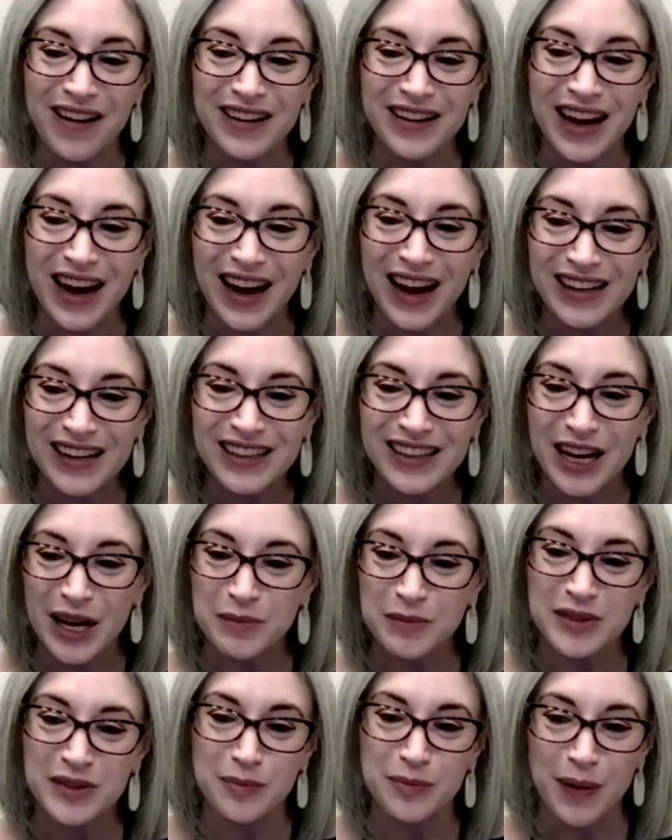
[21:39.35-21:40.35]
kind of
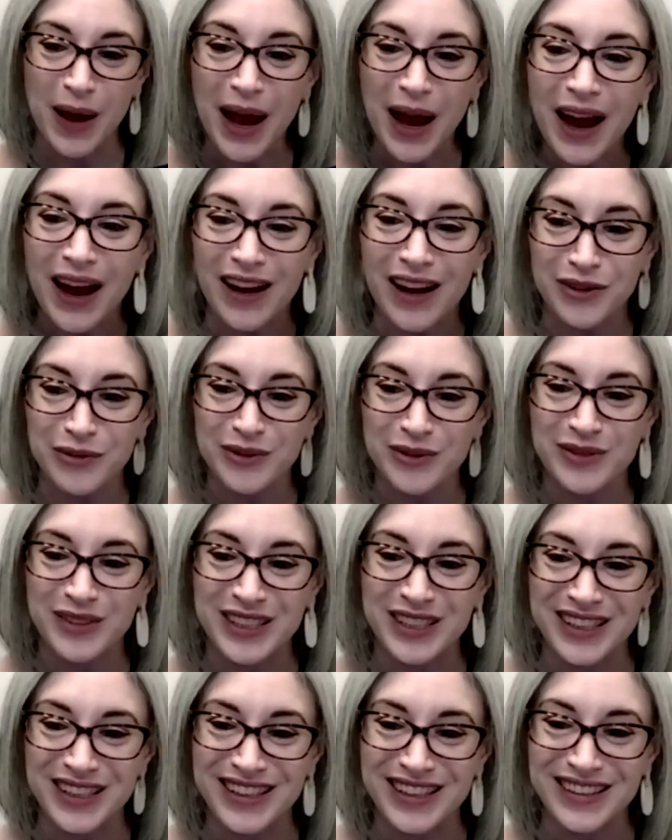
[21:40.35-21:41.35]
comes back with
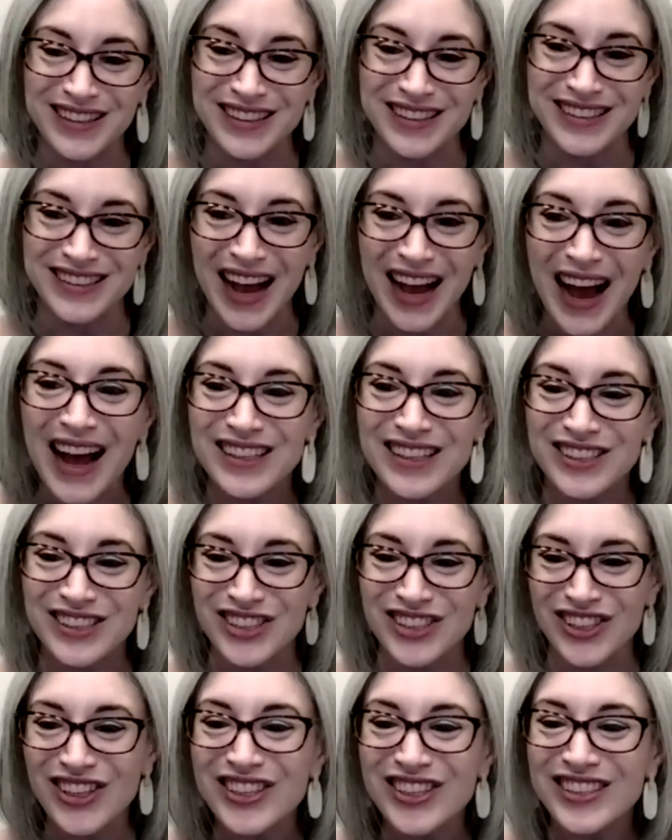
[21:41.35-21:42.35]
the satin
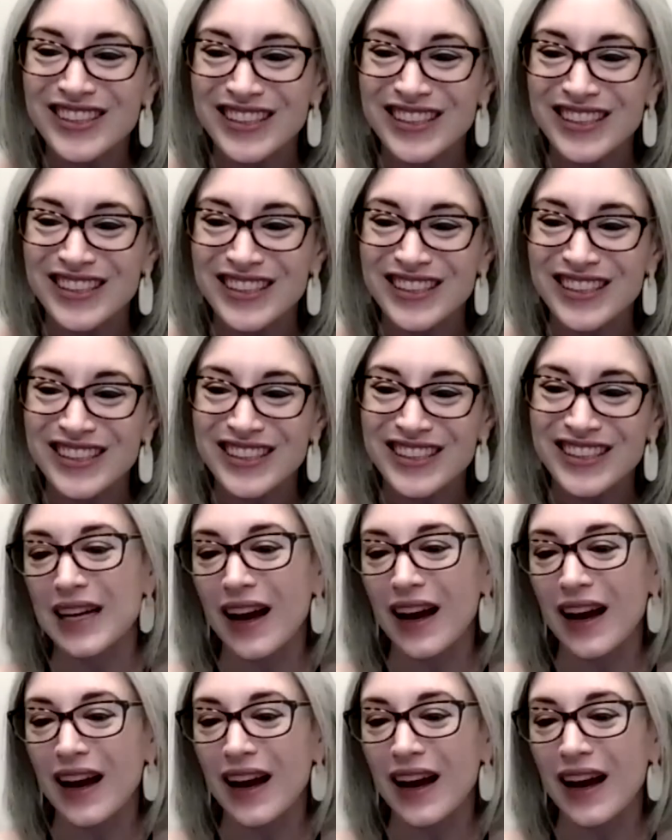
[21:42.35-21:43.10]
jerseys,